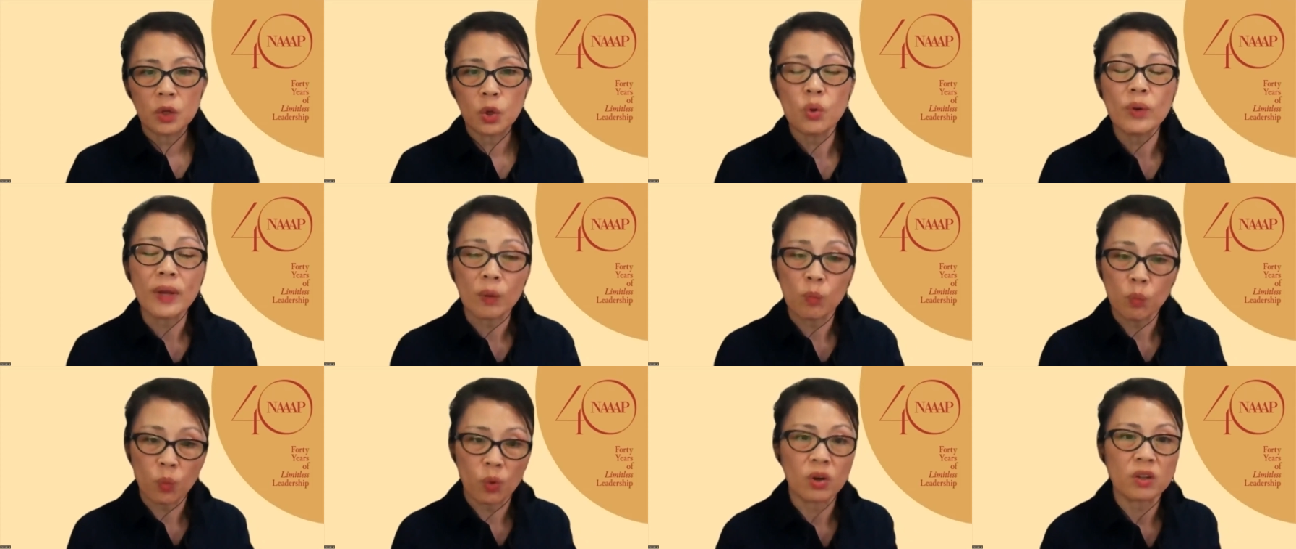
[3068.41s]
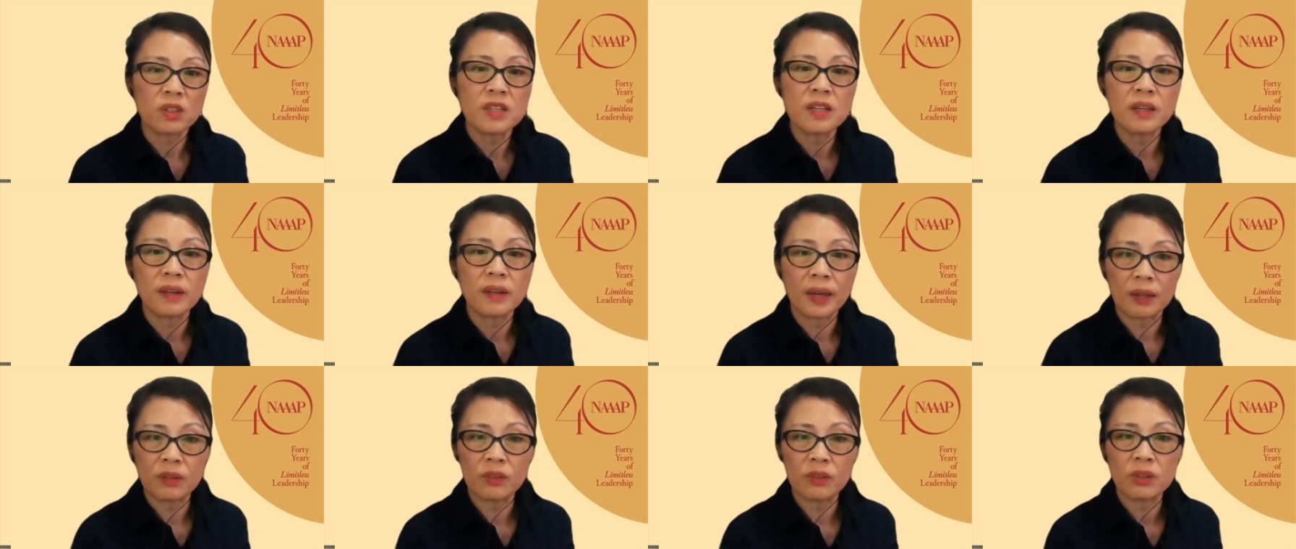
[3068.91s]
can work
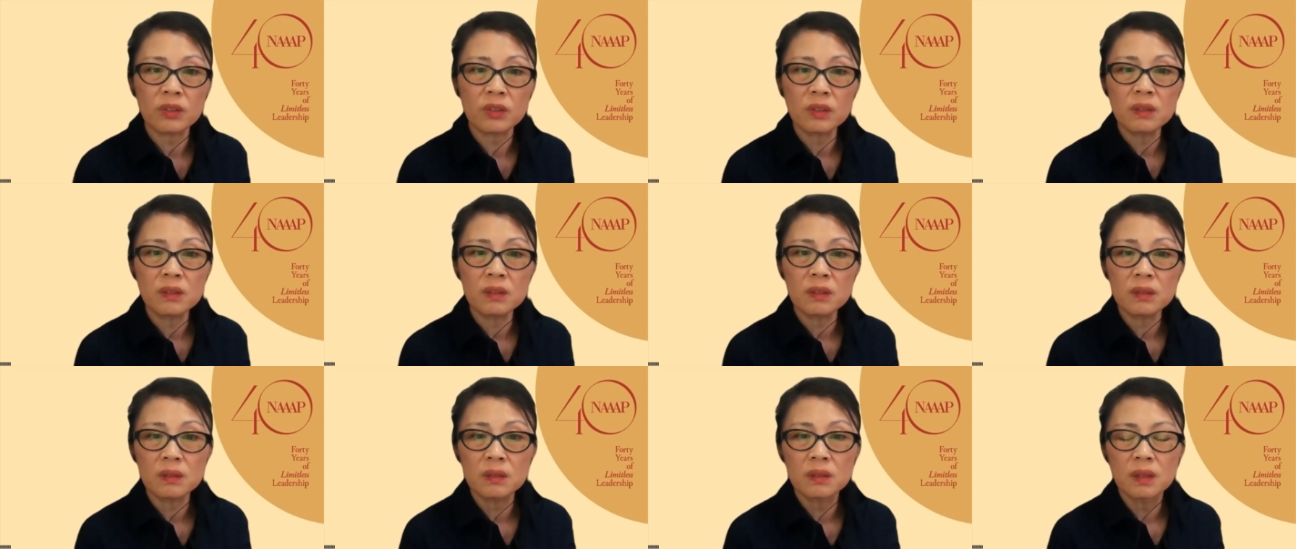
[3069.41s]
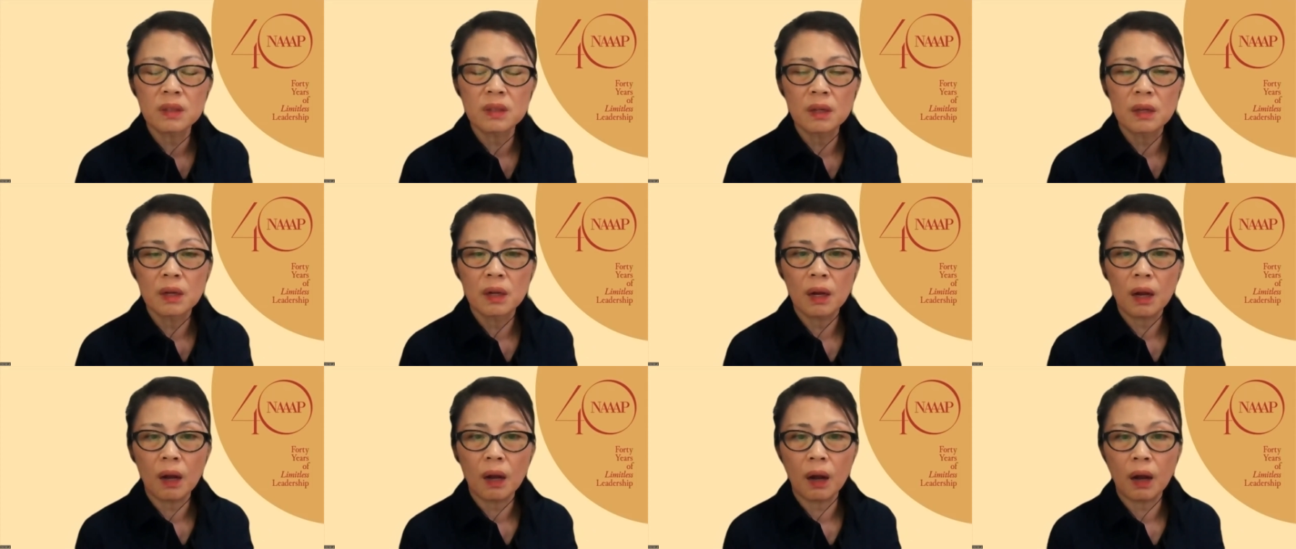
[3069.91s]
together
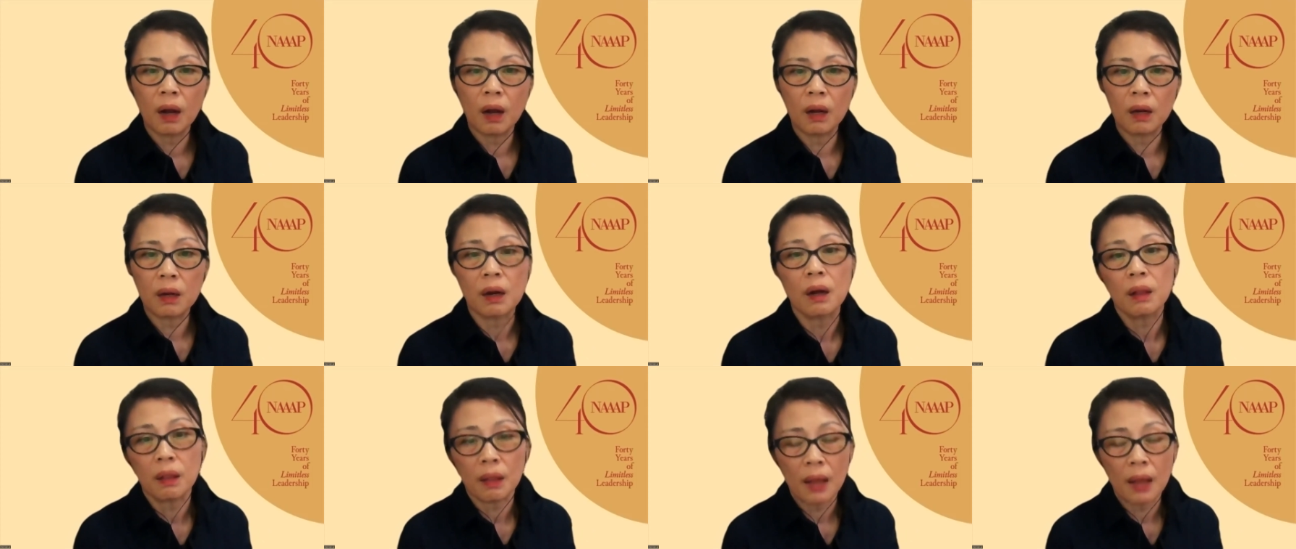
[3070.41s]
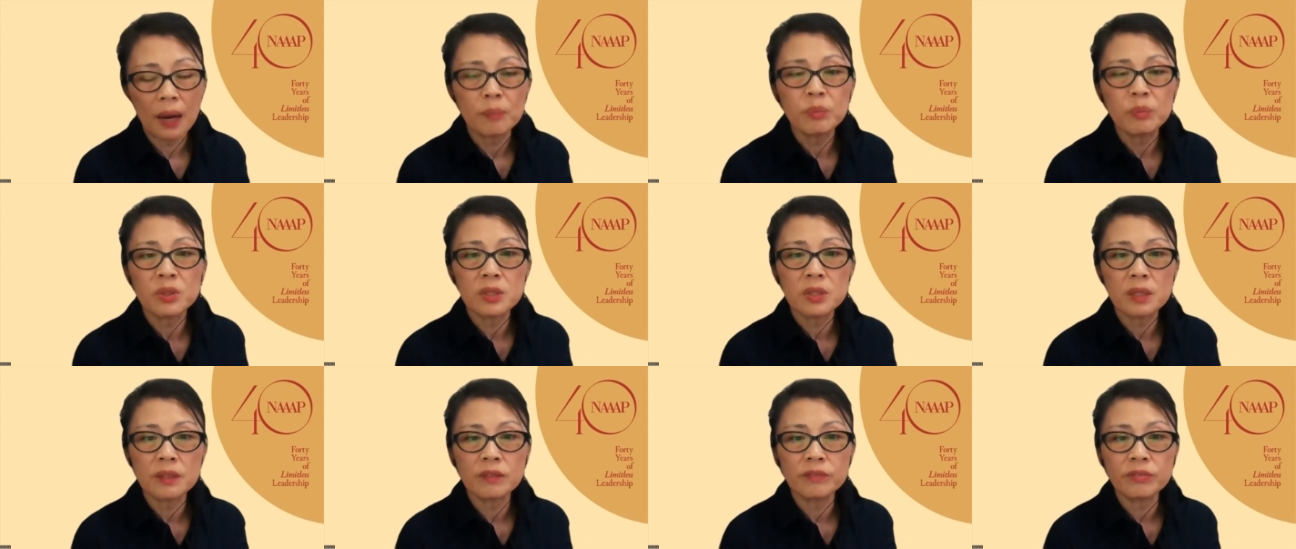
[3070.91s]

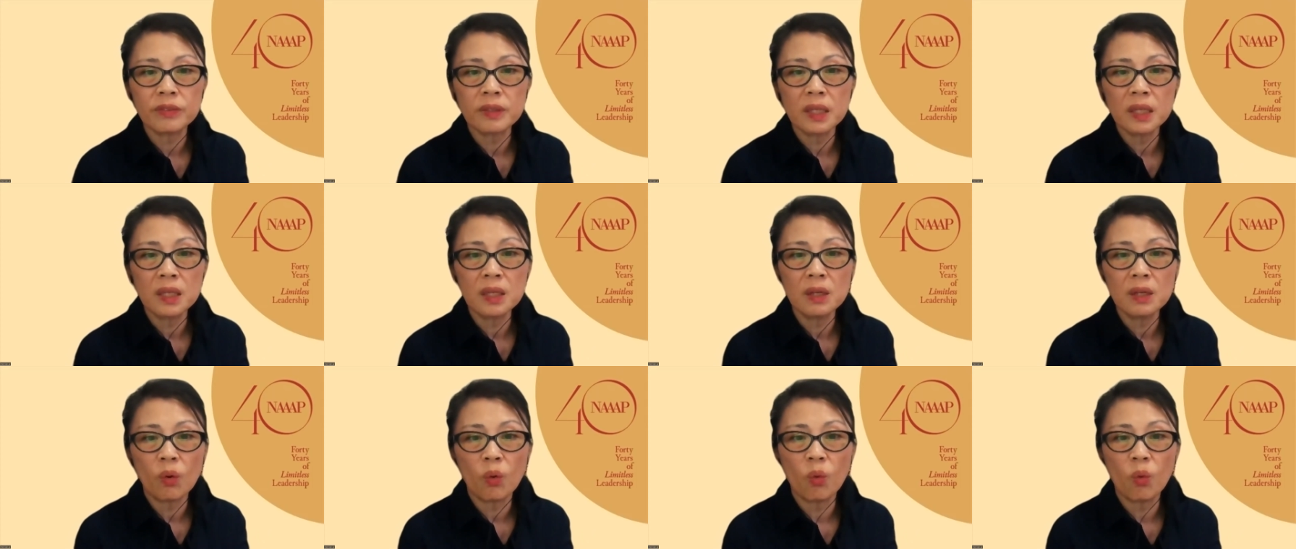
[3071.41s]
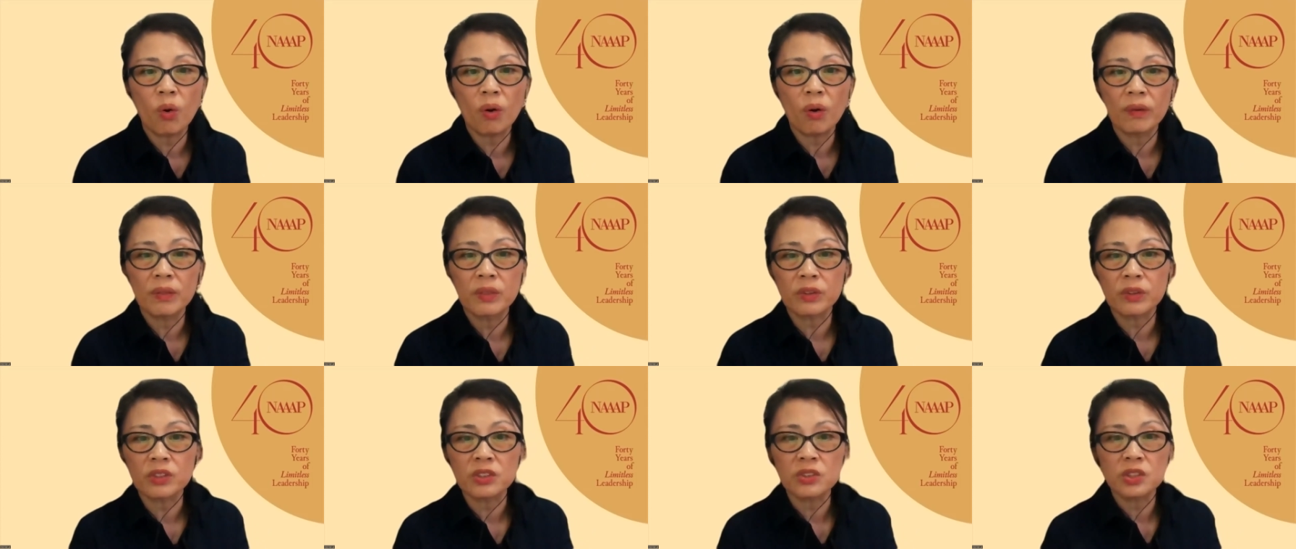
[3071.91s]
collaboratively, or
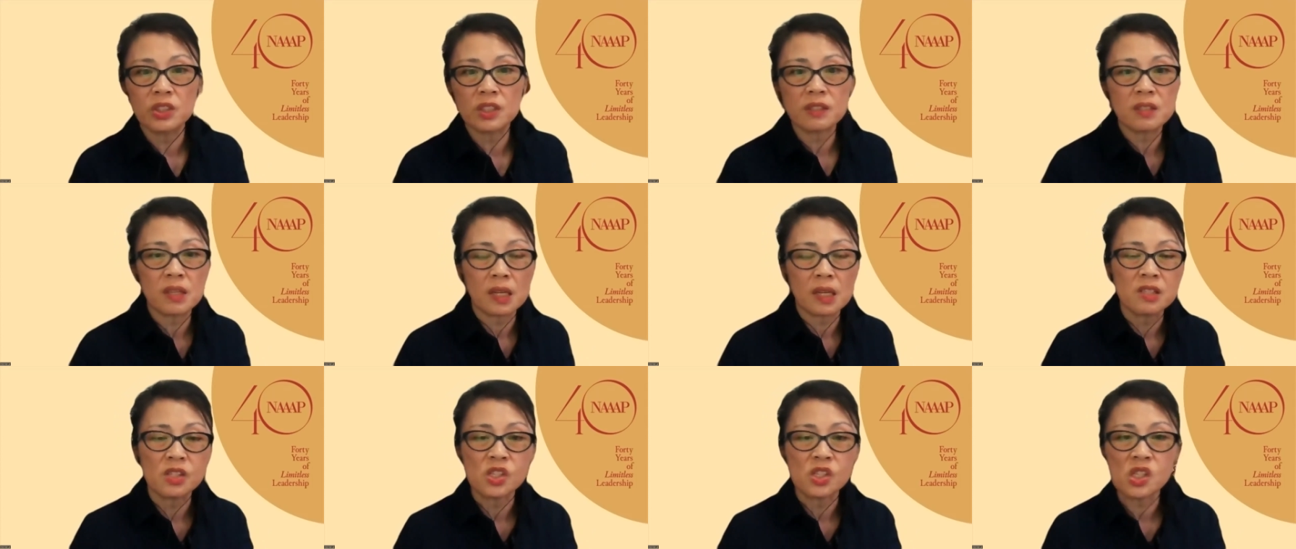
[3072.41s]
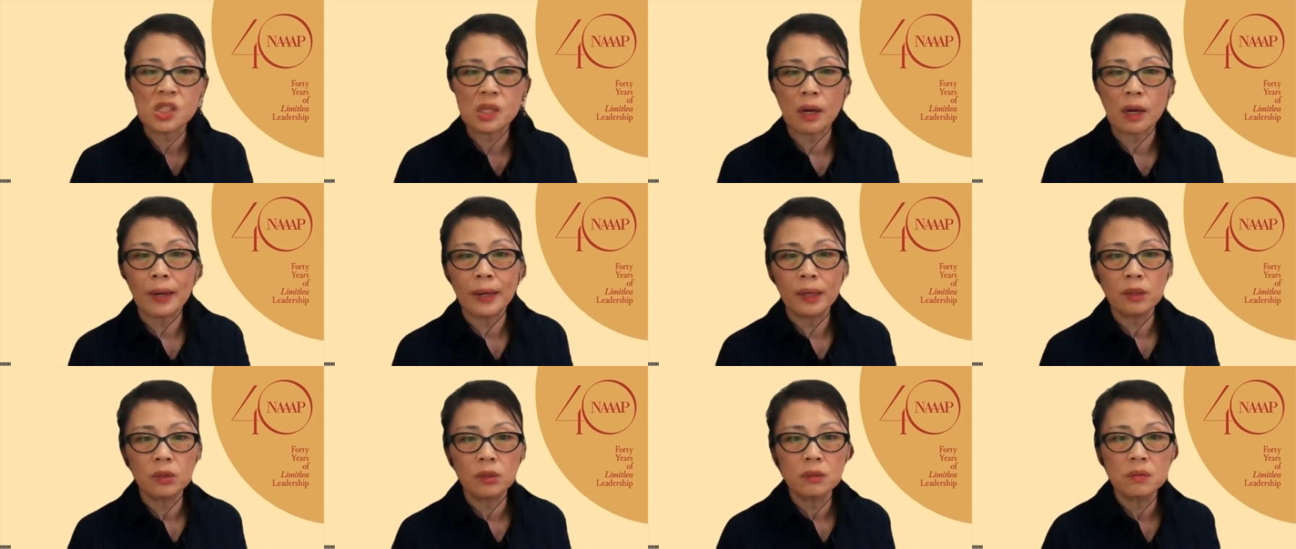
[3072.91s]
they're just in
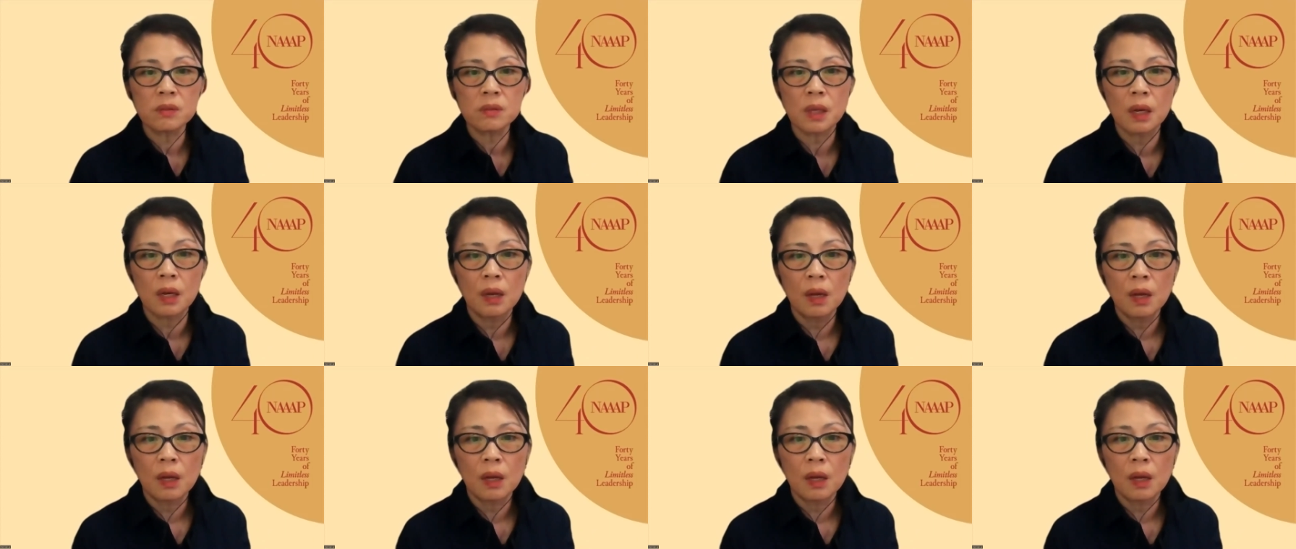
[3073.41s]
silos,